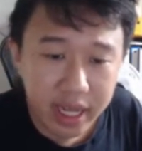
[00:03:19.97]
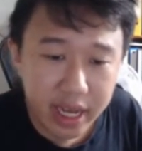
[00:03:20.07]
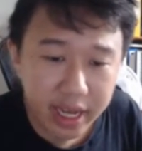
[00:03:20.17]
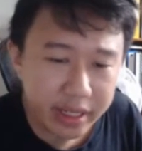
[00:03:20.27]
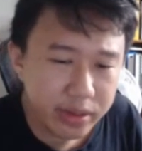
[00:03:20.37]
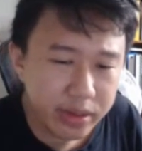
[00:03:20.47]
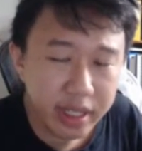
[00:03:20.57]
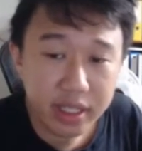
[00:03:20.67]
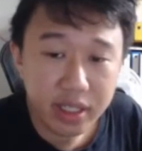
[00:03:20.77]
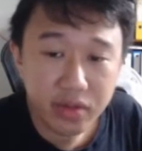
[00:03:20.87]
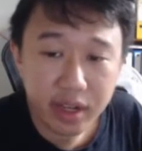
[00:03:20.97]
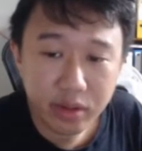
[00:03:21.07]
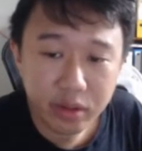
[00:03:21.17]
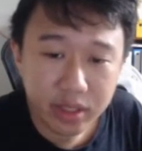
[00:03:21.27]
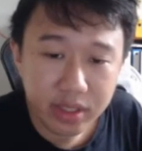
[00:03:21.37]
I don't think a deflag
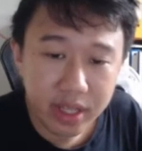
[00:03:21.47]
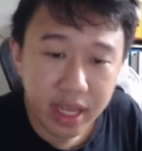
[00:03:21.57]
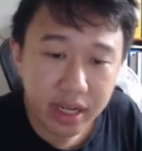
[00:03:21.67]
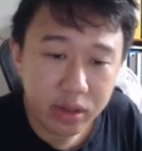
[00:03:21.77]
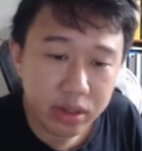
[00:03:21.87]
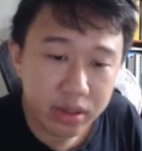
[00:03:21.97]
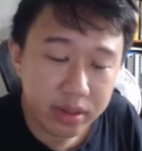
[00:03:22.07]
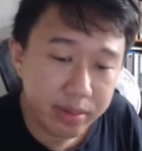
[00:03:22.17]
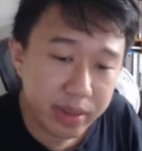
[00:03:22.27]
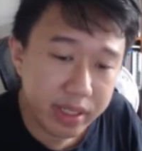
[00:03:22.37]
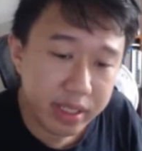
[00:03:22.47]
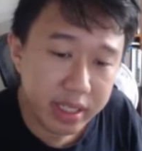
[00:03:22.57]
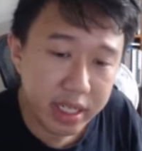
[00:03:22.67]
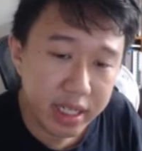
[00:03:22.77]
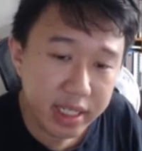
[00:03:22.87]
rune is that good
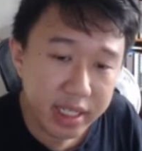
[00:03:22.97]
personally.